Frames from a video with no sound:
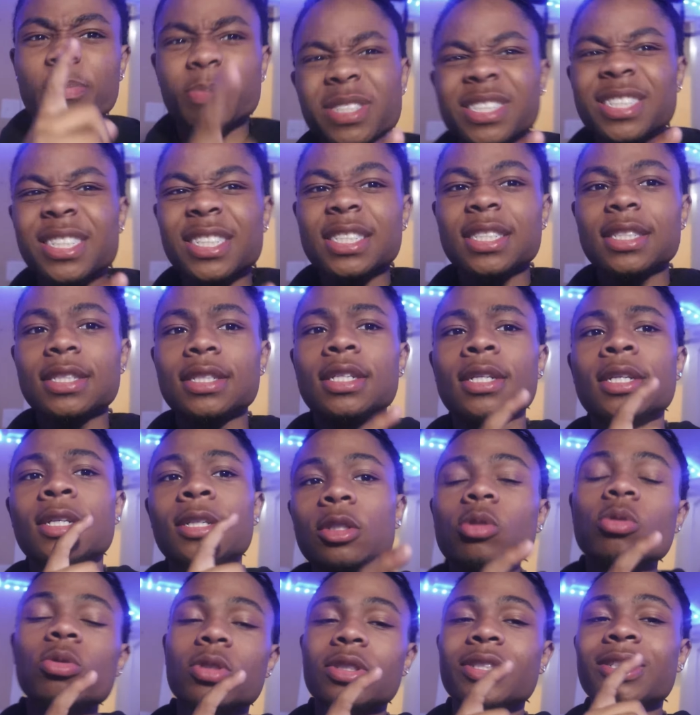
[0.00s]
deposit
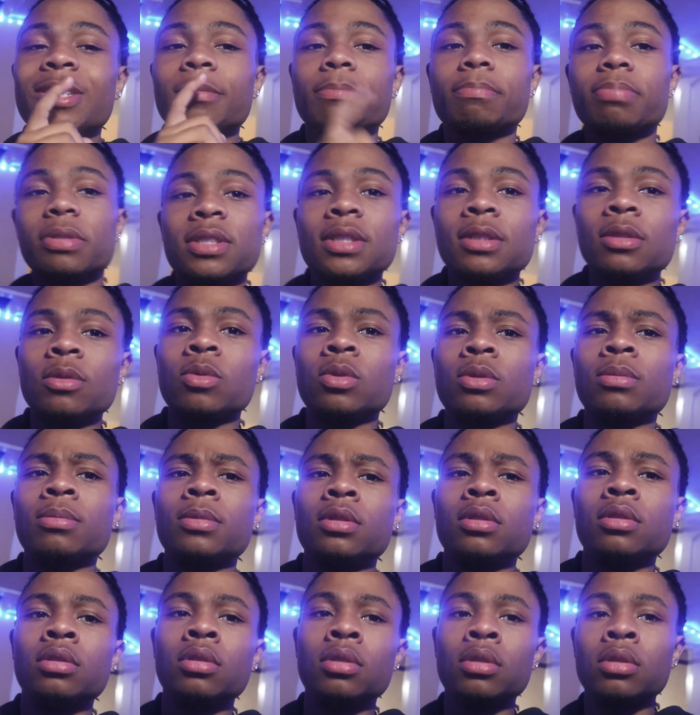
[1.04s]
don't stop playing with me,
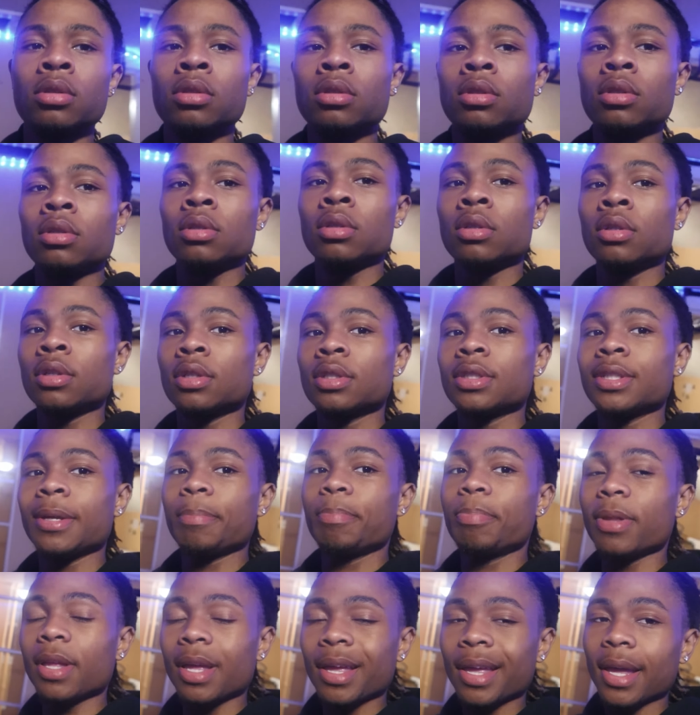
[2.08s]
cause they
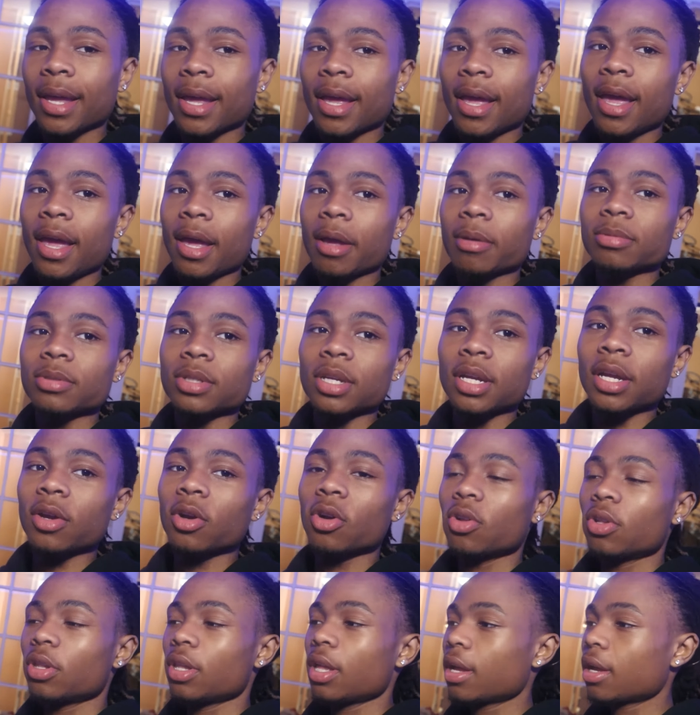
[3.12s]
playing games. I ain't
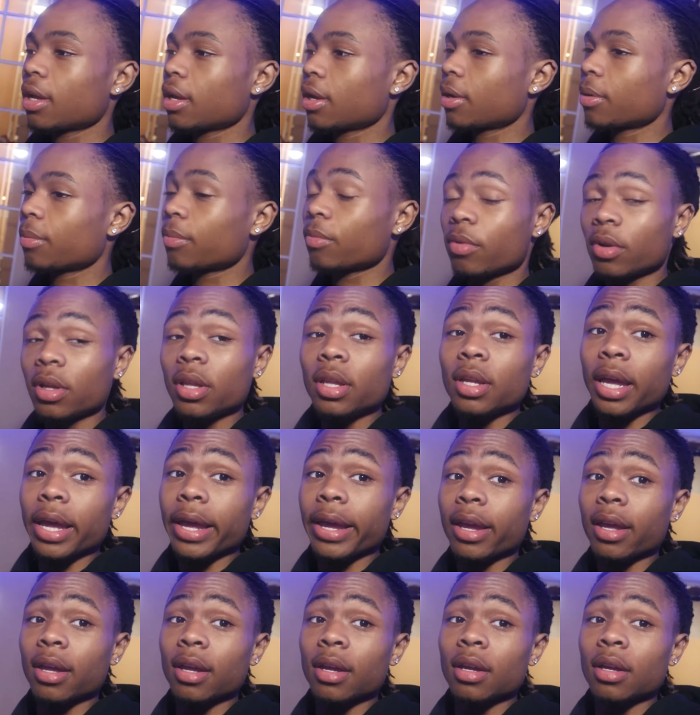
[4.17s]
gonna lie. I'm really a
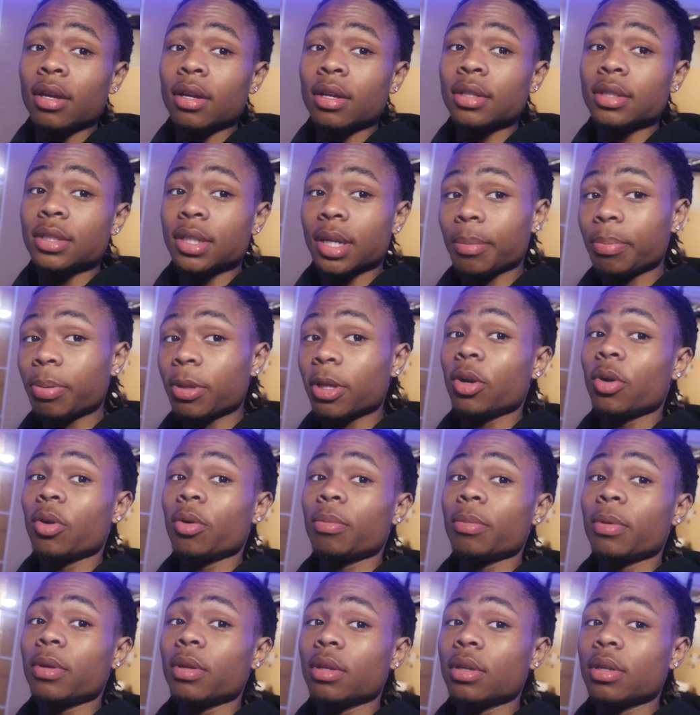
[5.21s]
hey, stop playing with
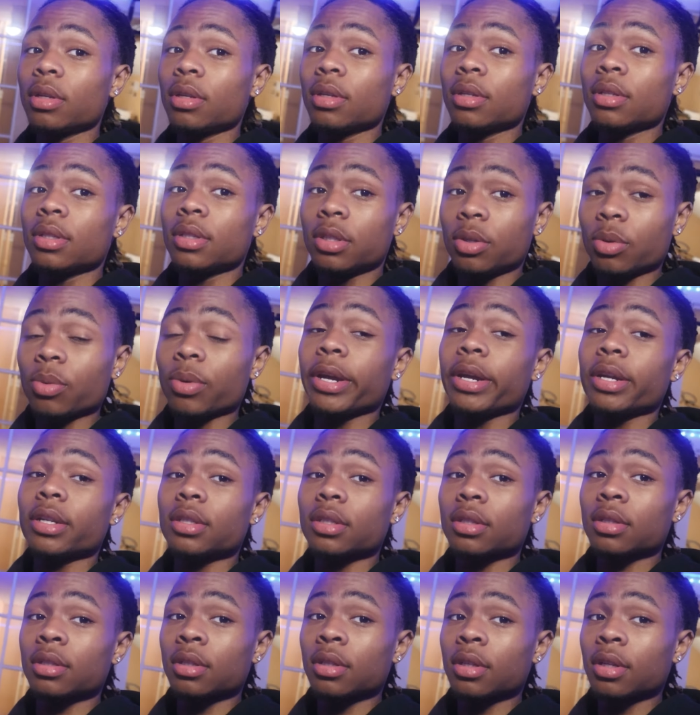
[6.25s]
me
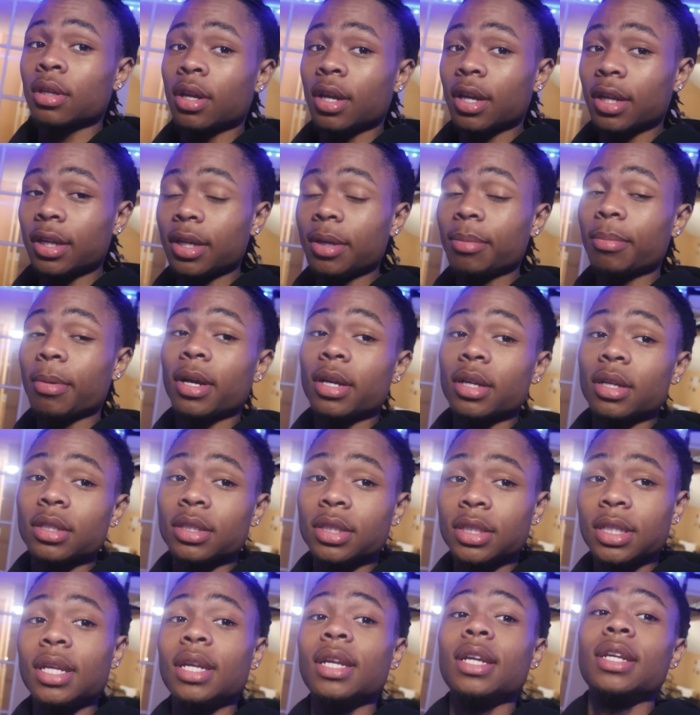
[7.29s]
direct. I need my
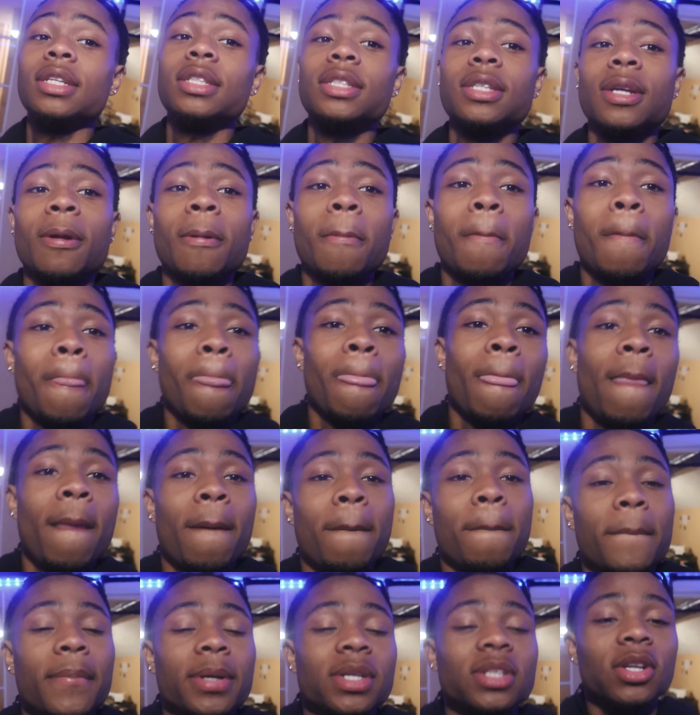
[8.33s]
cheese.
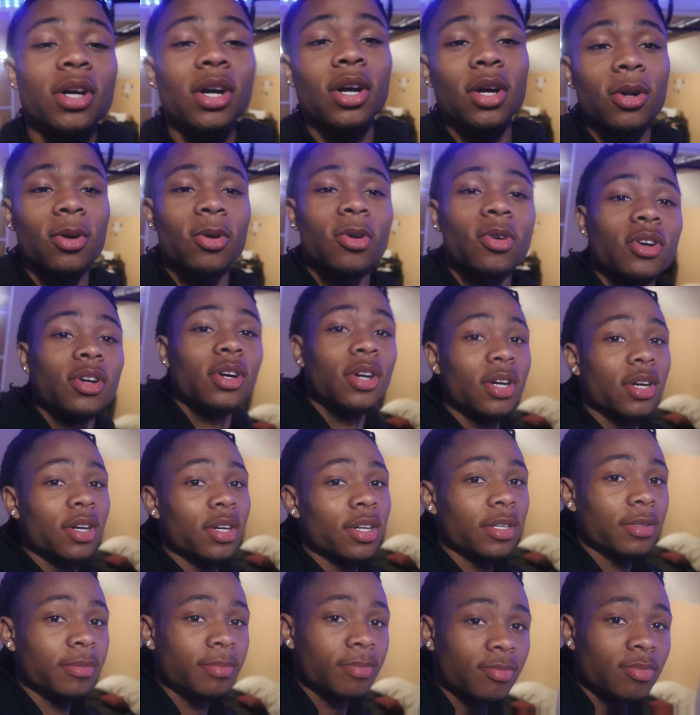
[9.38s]
Bernardo,
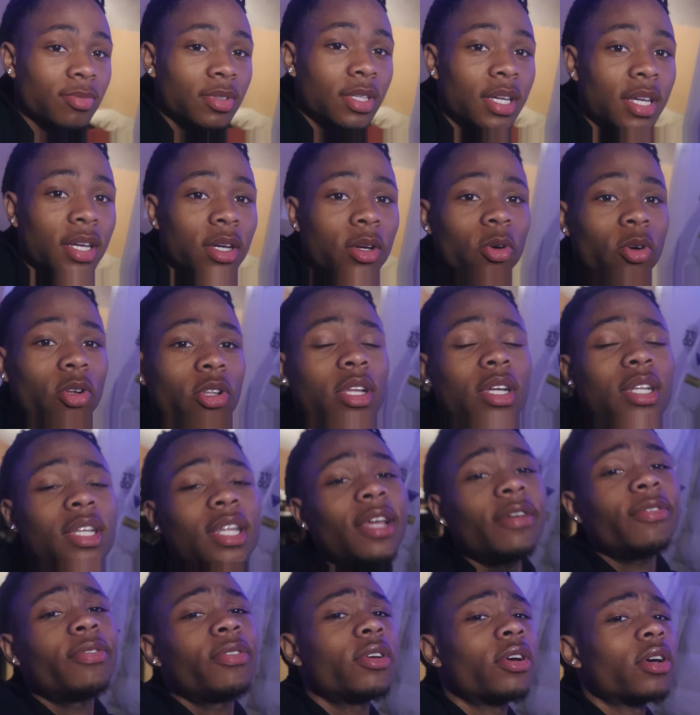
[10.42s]
um, yeah, cooler
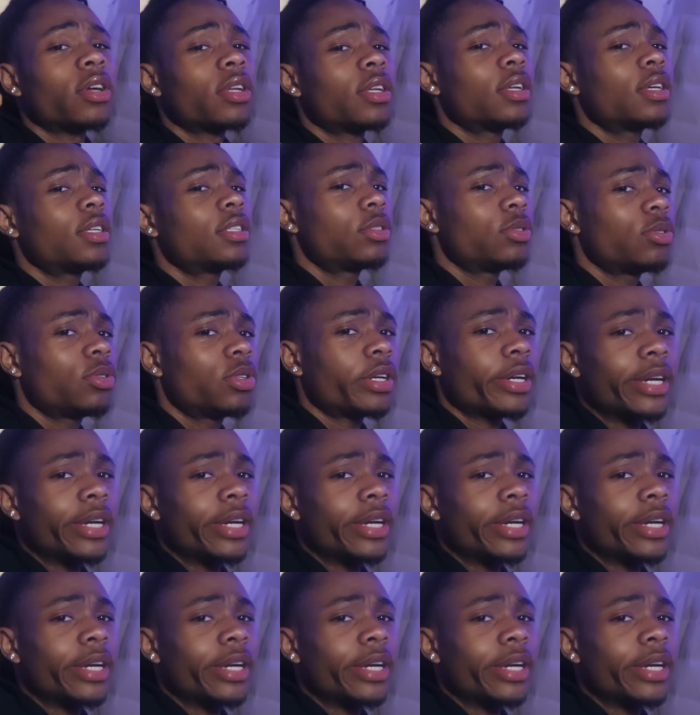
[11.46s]
day for y'all. Nothing too